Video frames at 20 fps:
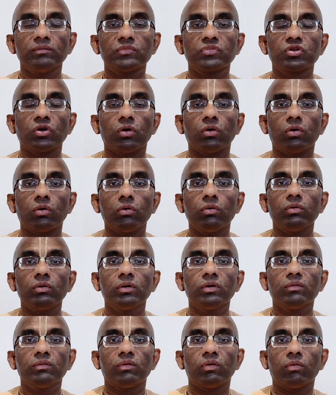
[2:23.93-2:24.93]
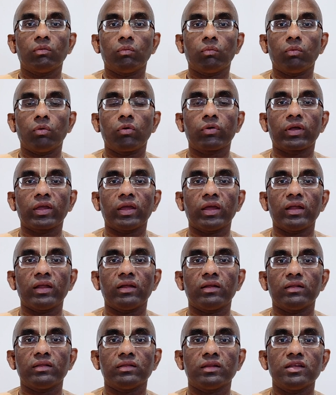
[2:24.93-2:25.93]
So,
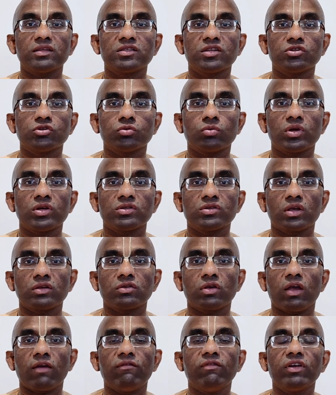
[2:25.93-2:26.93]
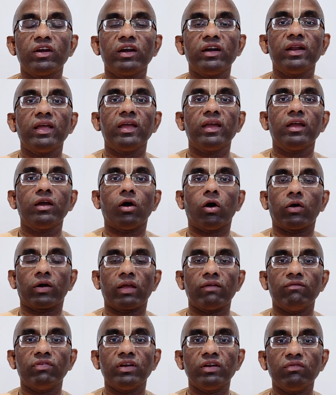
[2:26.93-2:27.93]
okay, this situation, so every day or
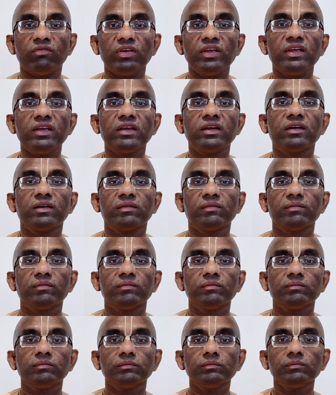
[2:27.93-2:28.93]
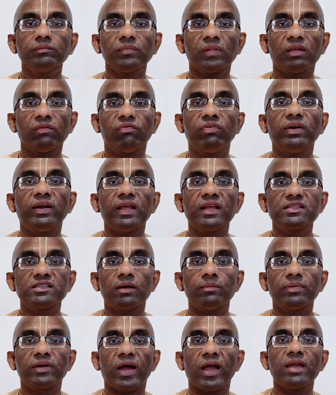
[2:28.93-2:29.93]
every week, if we take
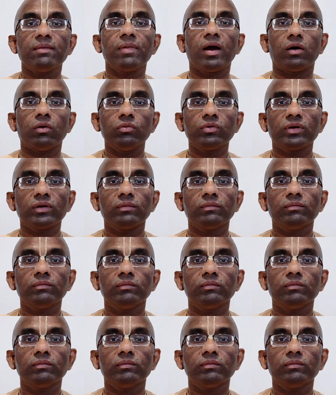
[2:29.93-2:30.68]
some time out